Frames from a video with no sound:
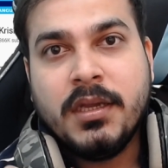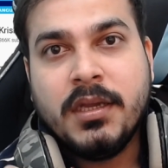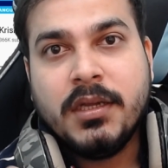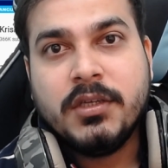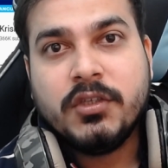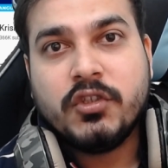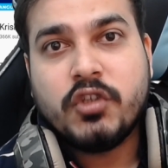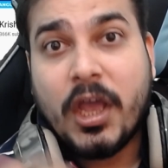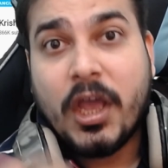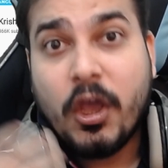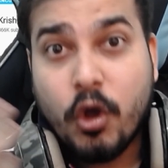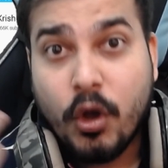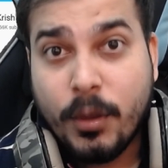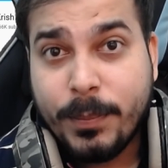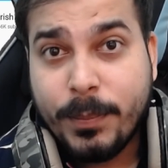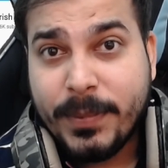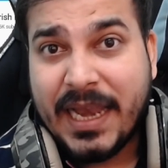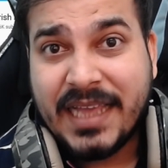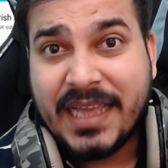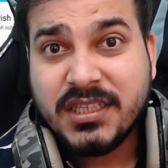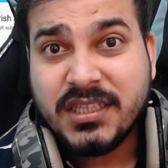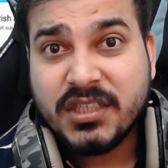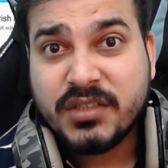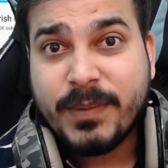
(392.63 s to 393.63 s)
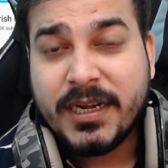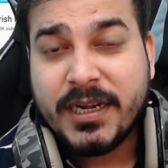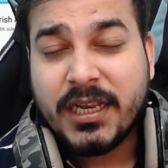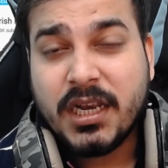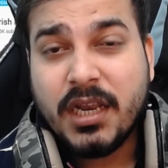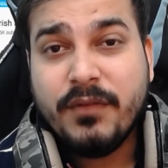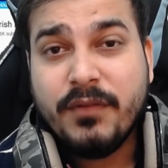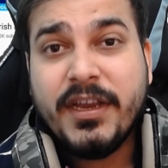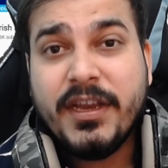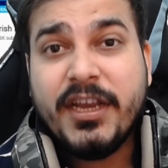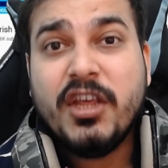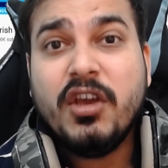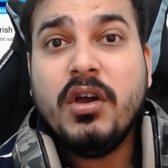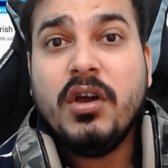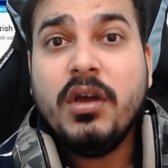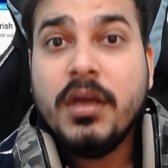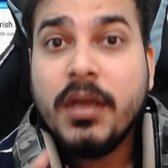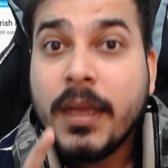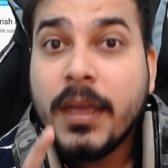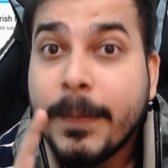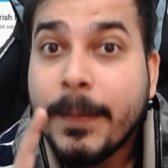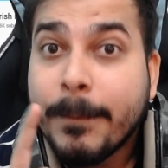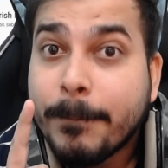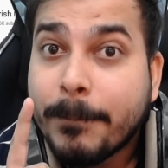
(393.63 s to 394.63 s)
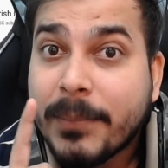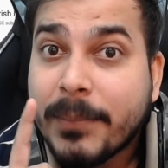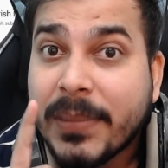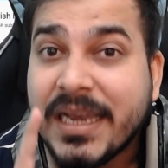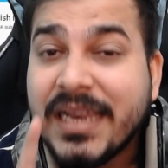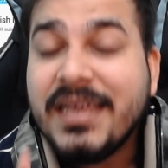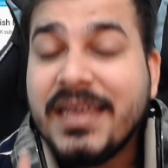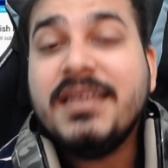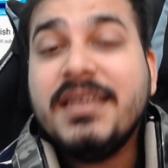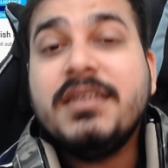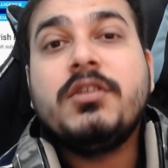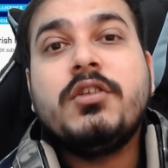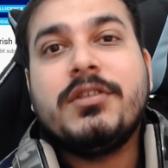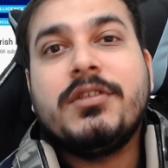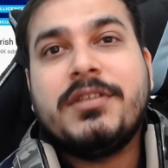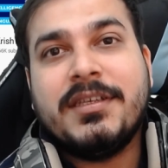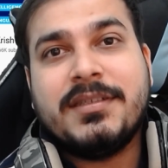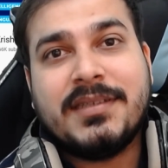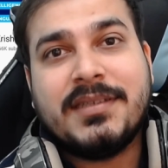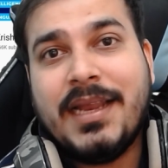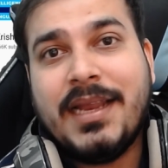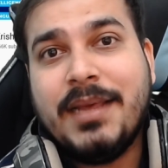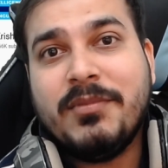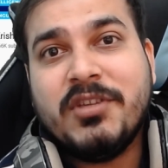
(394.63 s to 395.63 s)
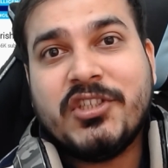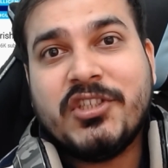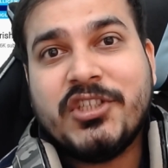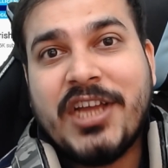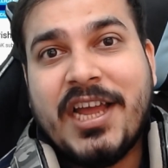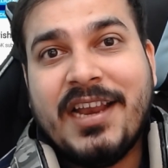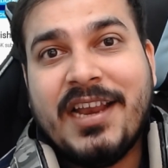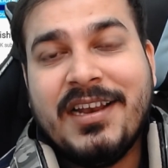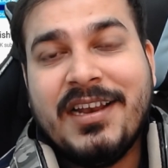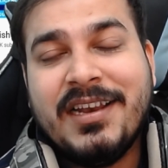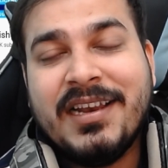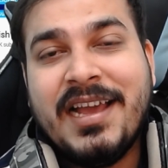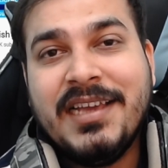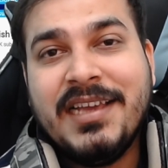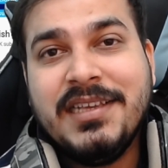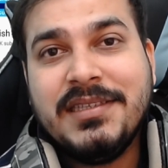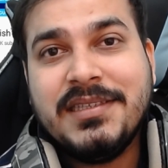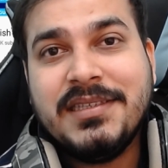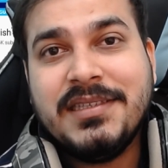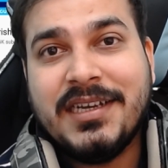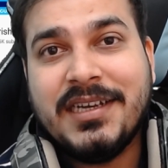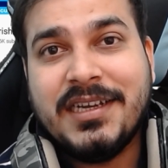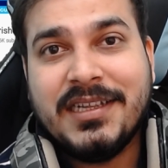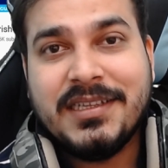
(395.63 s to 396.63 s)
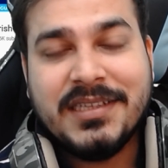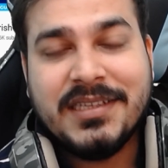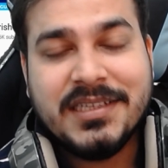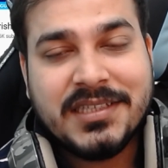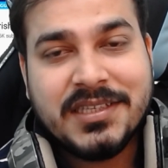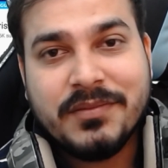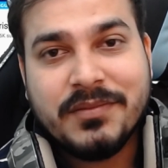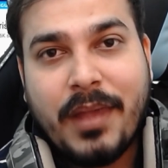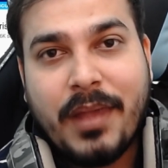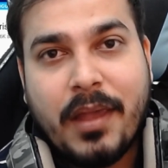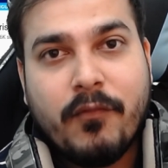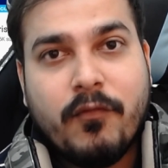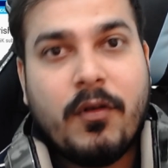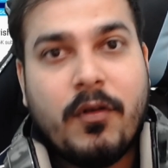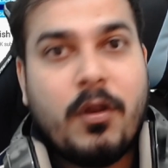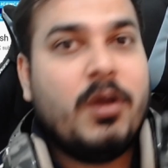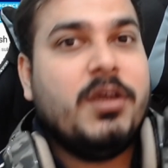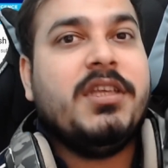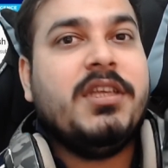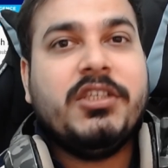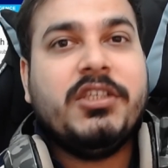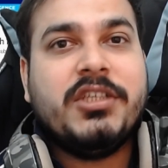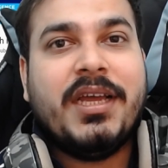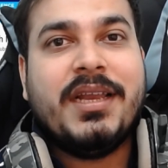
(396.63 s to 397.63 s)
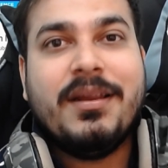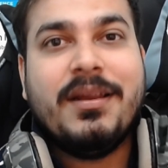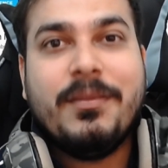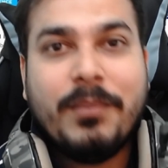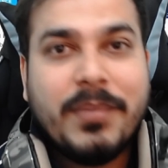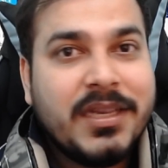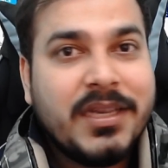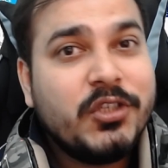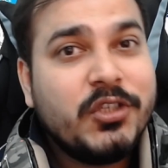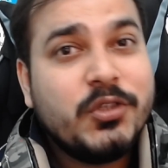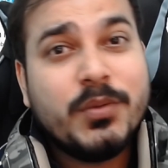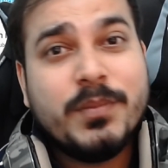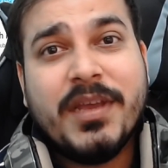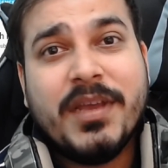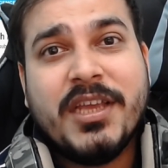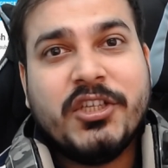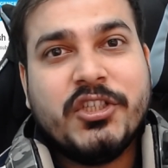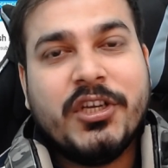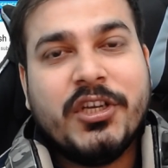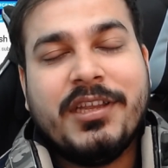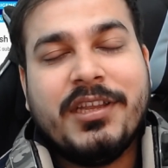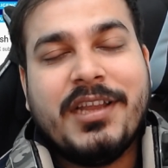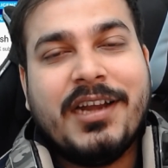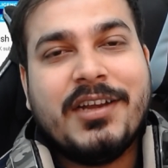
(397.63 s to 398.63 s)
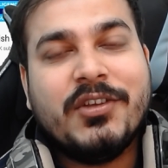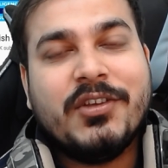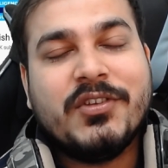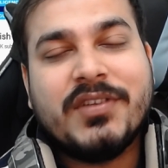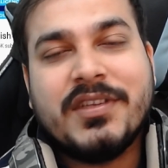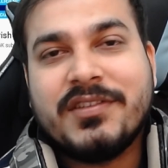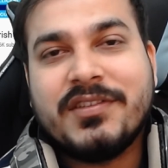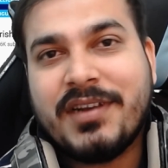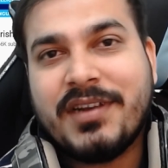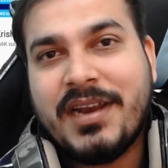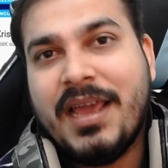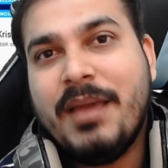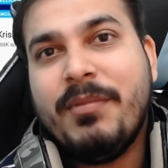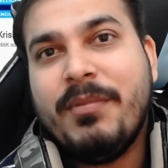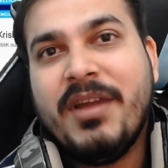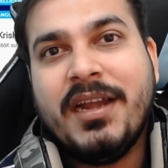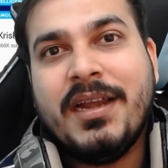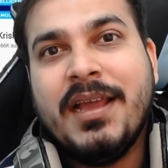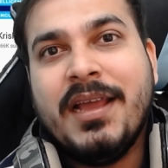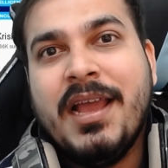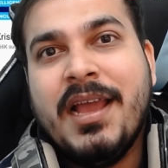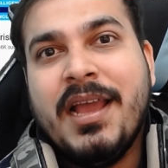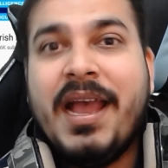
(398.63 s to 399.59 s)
So I hope you like this particular video. Please do subscribe to the channel, guys. This is my vlogging channel. Please do make sure that you subscribe it.